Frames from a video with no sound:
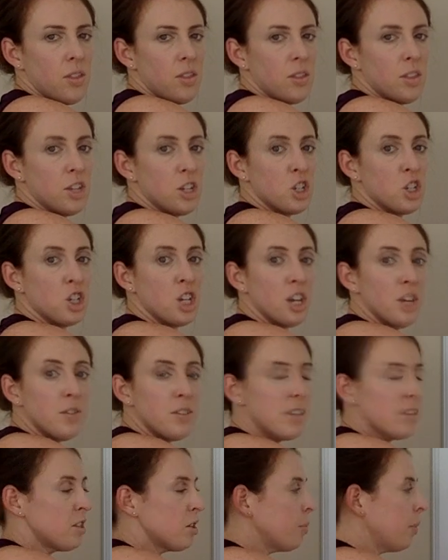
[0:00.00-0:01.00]
The
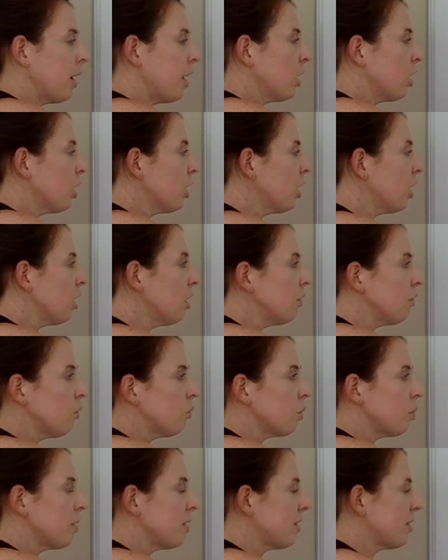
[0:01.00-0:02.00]
shift in the demand curve
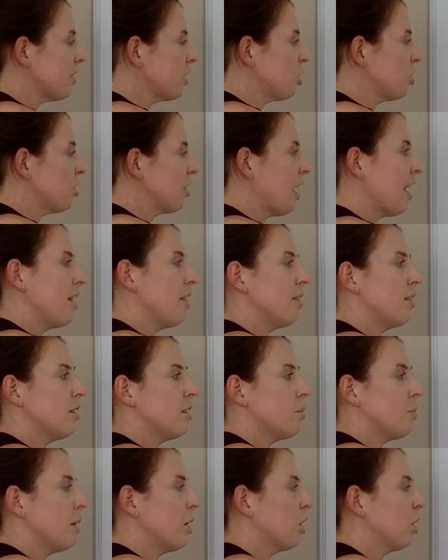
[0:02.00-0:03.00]
would be such that the
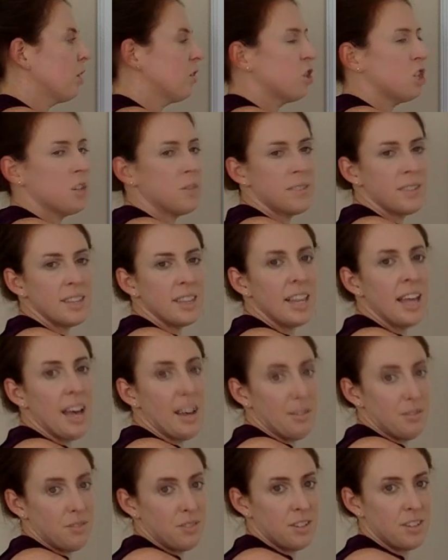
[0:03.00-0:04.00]
demand curve shifts to the left.
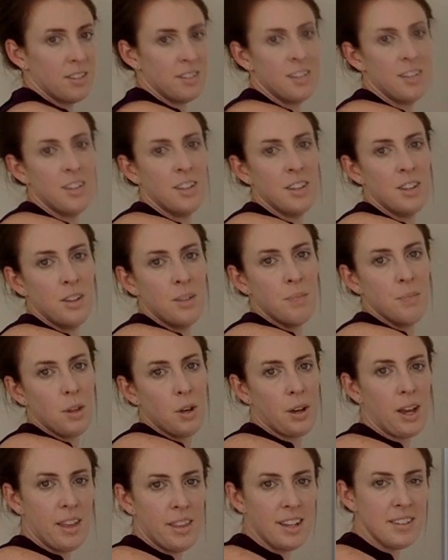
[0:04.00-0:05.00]

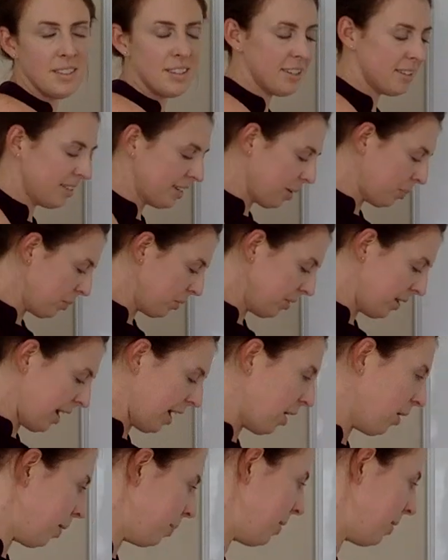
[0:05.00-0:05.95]
Okay, that's the example. Now